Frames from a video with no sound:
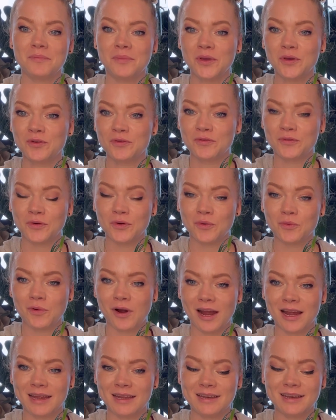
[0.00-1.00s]
beautiful
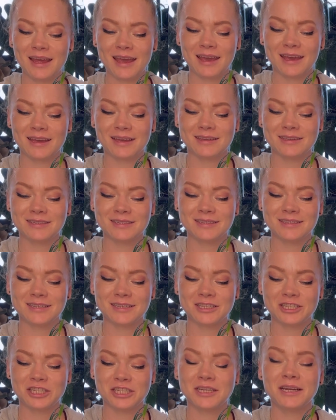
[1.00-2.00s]
one, and
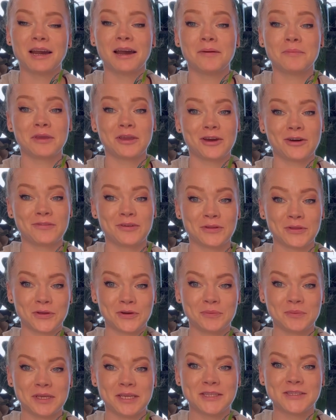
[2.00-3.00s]
she cut me off a
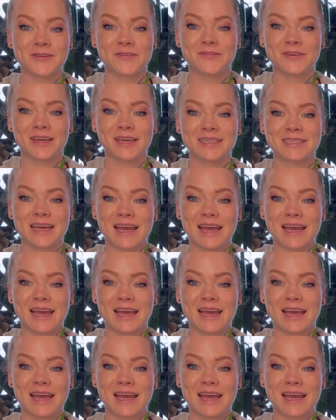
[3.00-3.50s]
little piece of it,